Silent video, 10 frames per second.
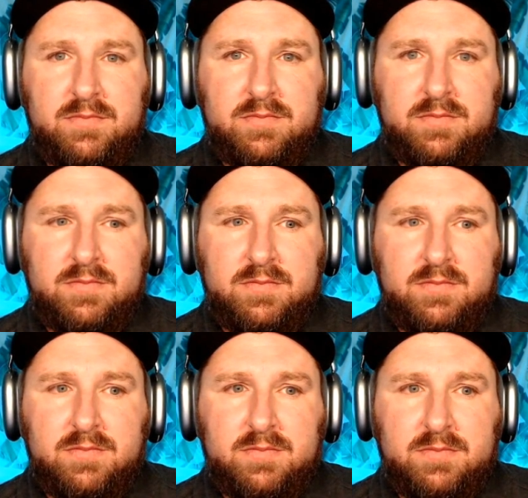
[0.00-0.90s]

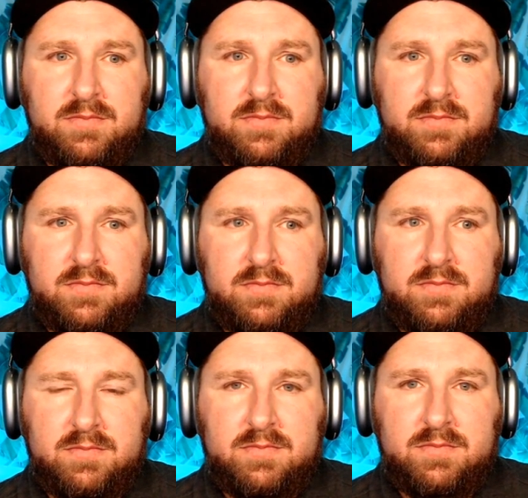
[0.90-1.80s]

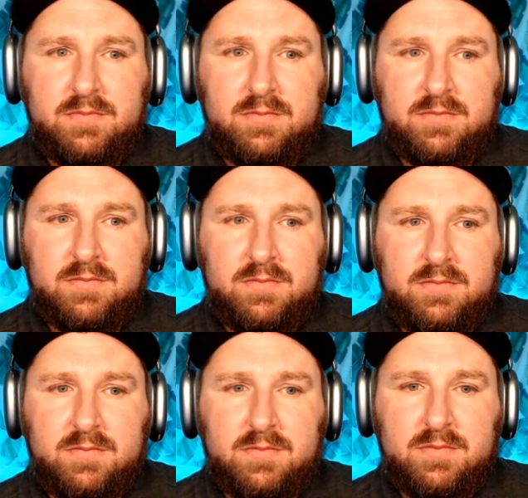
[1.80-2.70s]

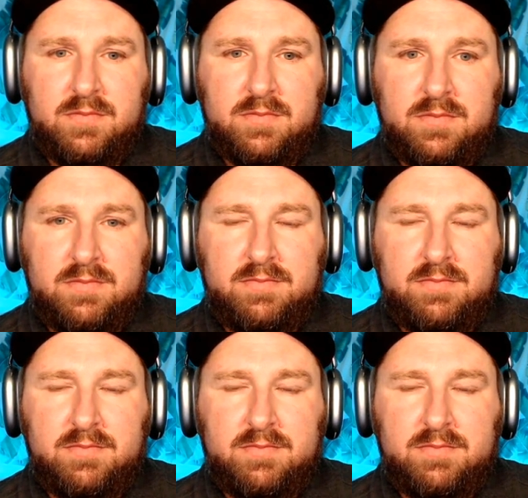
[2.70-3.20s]
No words are spoken by the person on screen.